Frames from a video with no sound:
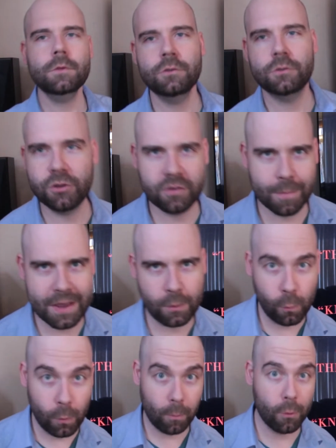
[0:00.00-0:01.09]
So just to make
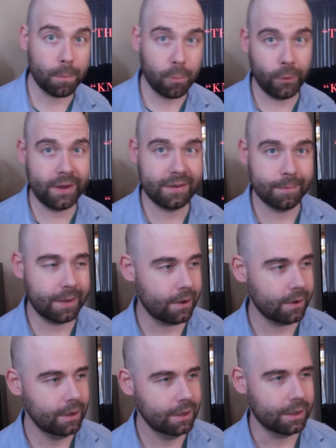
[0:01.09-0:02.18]
one more point
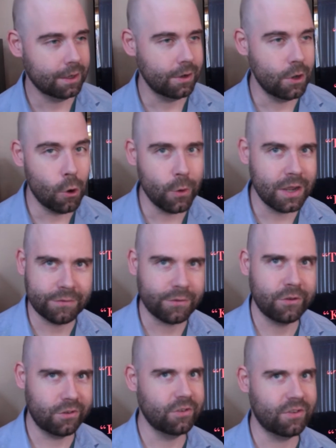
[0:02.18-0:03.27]
about knowing
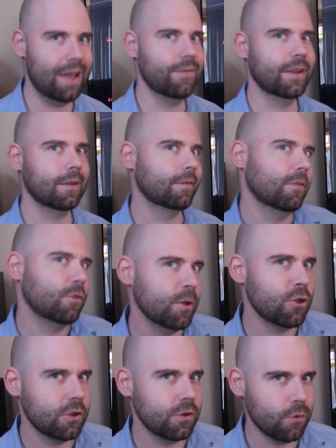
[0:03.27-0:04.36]
versus having a
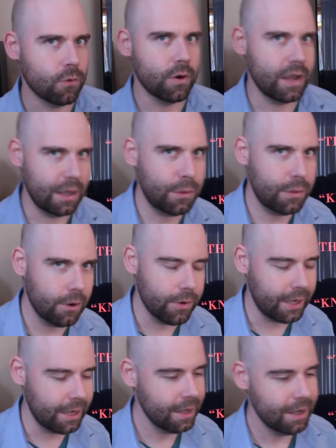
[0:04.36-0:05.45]
suspicion or a
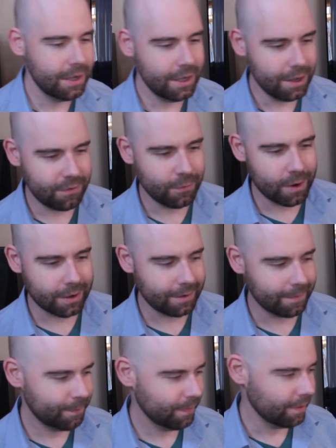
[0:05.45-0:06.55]
theory, if you want
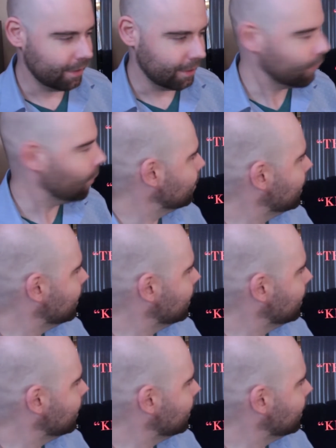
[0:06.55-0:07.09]
to talk